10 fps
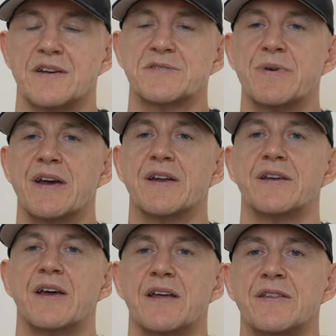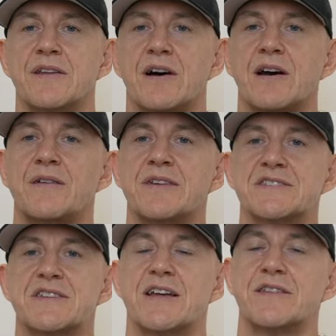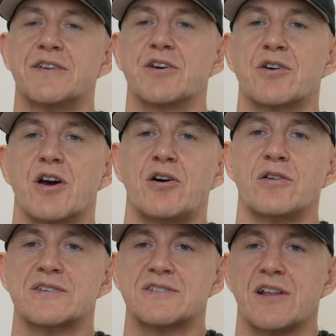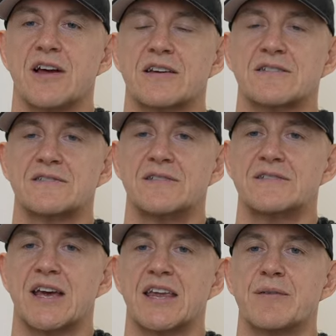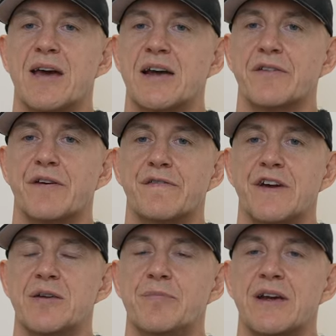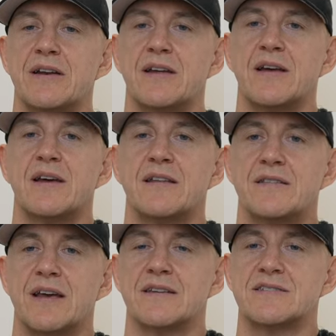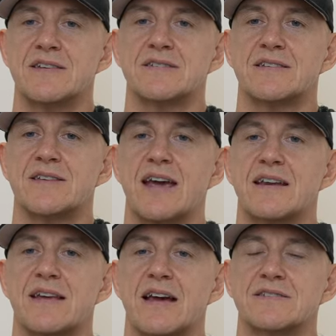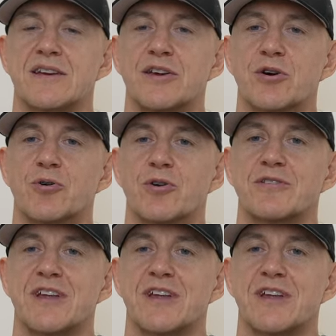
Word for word: Nice man, and and I understand that your goal is to like take him out on the feet a bit then scissor take down to heel hook.